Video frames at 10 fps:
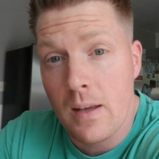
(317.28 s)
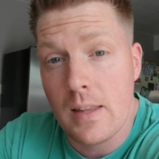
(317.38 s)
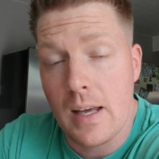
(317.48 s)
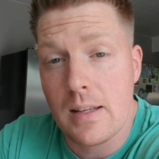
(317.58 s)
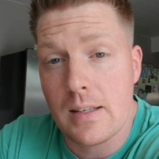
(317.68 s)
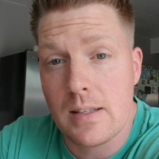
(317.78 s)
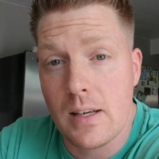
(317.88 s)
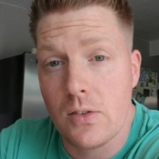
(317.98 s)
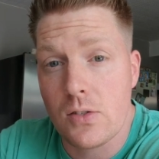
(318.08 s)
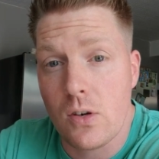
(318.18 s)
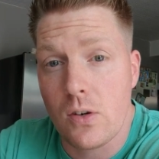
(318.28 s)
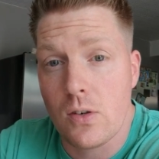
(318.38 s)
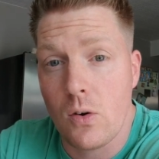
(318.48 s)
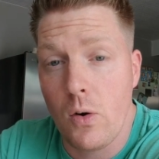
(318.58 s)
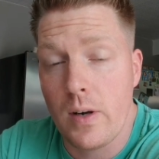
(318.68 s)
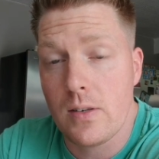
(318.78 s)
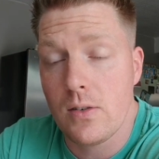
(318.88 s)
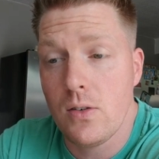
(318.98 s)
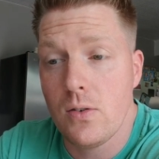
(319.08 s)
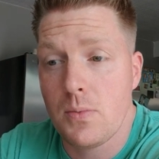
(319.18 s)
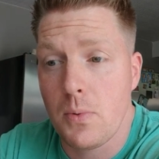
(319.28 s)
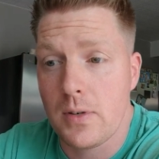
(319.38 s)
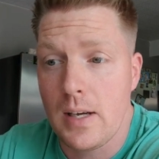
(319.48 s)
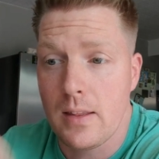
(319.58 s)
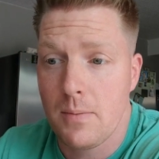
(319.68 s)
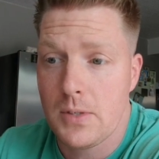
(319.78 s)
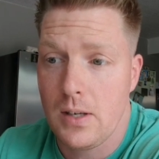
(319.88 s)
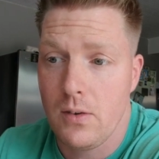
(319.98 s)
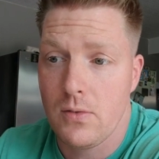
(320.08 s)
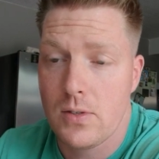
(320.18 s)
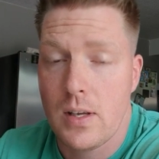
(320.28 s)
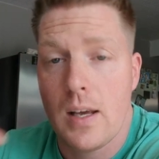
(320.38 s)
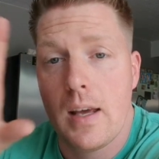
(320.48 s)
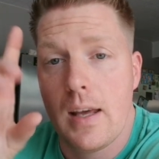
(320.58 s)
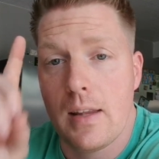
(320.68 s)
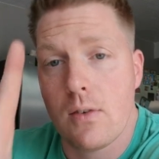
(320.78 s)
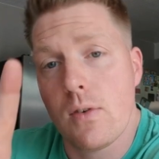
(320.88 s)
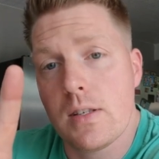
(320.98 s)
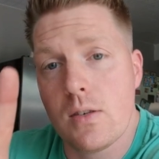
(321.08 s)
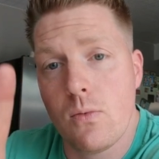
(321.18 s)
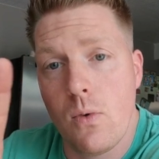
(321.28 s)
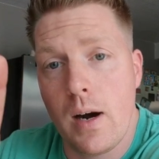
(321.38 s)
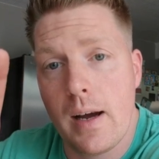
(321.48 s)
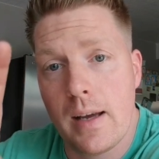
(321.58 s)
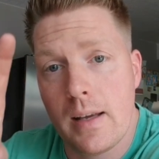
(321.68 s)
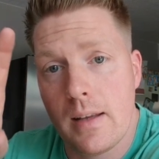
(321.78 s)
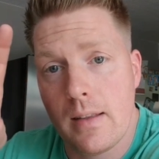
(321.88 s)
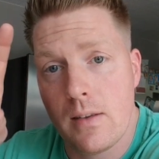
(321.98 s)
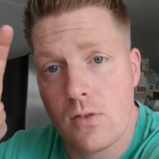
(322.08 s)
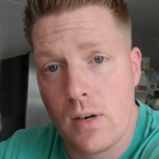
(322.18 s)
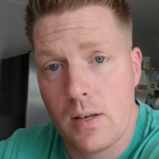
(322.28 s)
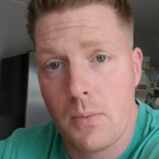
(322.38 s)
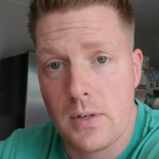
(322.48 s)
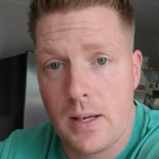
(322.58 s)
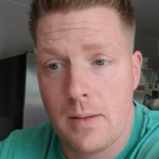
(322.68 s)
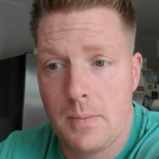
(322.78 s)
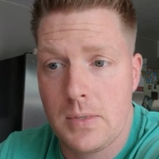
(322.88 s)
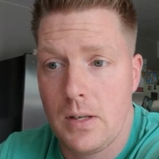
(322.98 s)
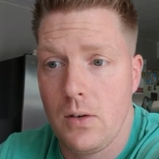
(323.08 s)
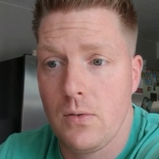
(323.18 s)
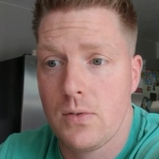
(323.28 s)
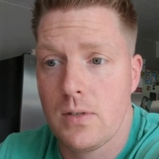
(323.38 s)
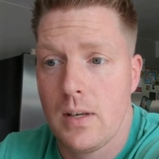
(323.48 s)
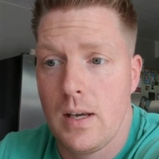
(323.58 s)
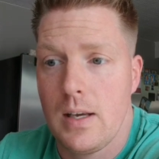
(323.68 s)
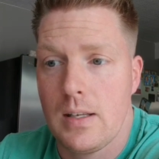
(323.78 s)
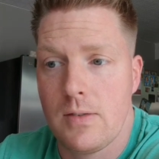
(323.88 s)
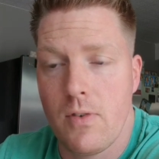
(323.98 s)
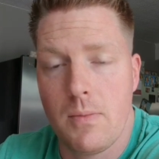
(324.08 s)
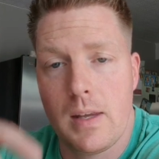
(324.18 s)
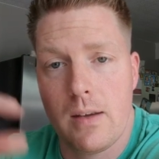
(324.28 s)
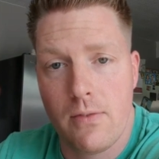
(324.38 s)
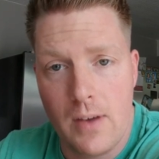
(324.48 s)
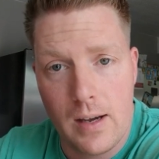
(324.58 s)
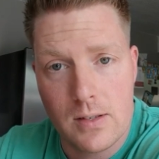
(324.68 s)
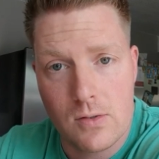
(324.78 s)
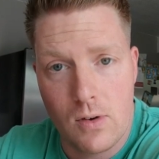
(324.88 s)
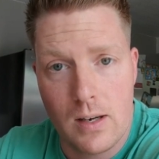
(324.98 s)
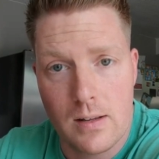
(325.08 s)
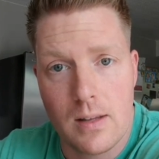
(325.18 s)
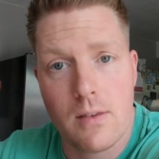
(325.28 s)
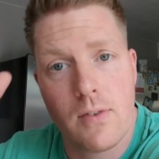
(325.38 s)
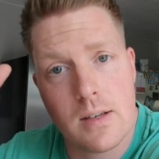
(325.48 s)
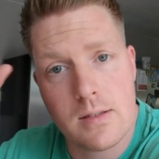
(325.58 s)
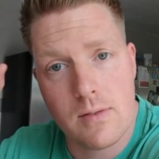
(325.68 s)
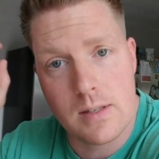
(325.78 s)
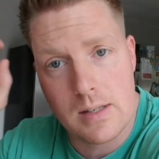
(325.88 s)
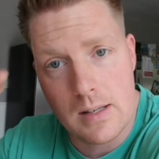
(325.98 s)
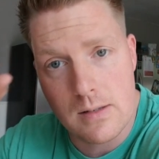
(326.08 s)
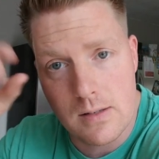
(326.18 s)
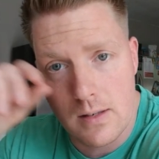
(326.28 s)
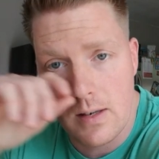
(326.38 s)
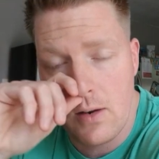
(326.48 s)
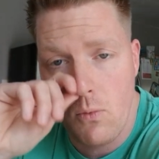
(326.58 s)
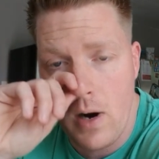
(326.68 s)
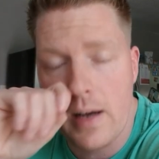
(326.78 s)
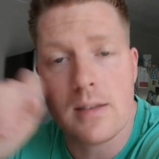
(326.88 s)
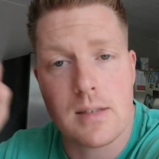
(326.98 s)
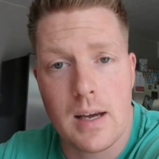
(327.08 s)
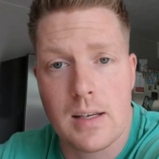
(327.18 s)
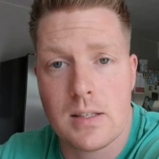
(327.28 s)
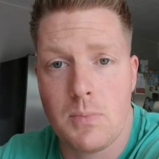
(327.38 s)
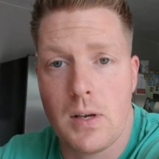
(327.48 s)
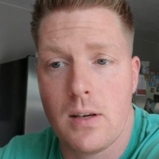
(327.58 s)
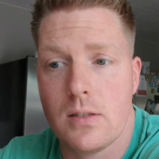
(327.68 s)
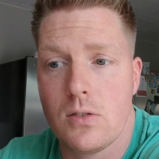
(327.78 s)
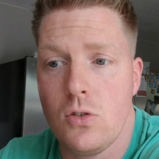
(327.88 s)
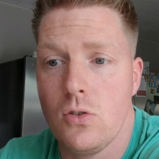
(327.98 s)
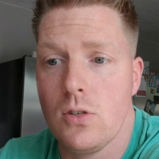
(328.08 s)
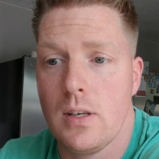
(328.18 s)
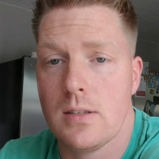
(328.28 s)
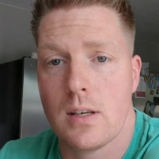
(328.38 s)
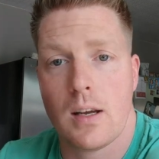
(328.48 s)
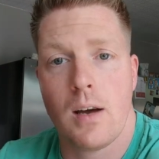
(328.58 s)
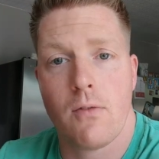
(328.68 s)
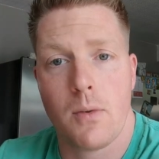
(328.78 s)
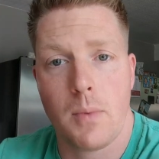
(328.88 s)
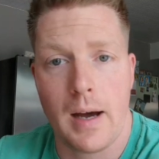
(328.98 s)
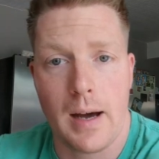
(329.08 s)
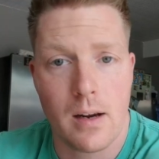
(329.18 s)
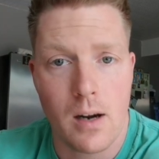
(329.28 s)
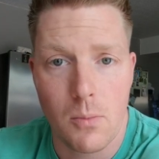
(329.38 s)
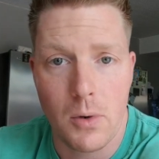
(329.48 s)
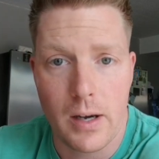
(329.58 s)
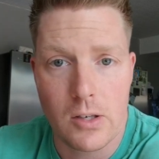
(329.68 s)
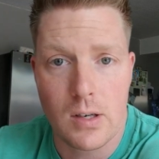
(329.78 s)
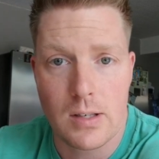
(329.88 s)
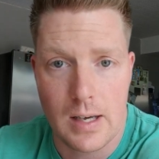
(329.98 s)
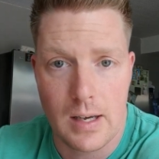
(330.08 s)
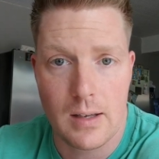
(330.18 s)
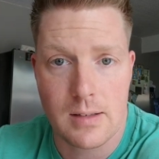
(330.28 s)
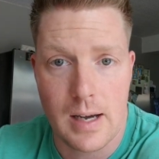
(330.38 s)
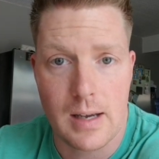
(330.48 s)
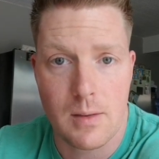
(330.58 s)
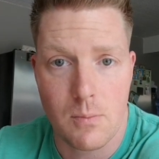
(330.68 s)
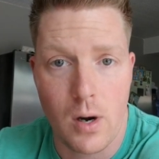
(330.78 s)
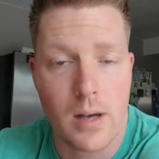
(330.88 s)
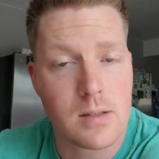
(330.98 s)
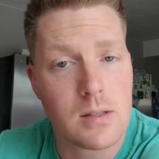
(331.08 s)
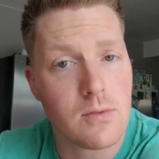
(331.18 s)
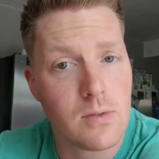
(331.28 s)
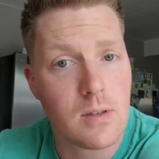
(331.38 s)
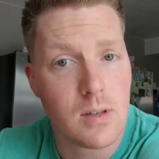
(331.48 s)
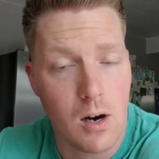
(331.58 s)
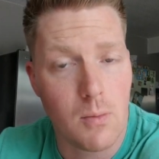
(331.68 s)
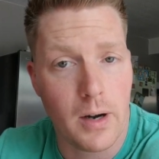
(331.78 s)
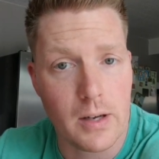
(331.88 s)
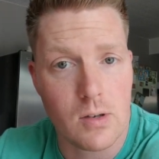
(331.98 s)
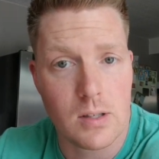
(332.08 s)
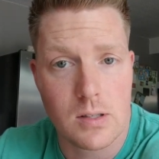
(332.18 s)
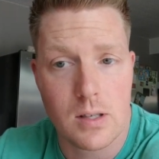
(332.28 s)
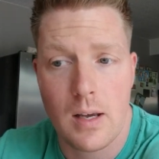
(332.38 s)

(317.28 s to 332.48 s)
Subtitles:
that these cells are going to do is protect themselves. And the reason why they're trying to protect themselves is from the effects, right? The effects of this insulin. And why is that? It's because usually it's going to come from a high carbohydrate diet, processed carbohydrates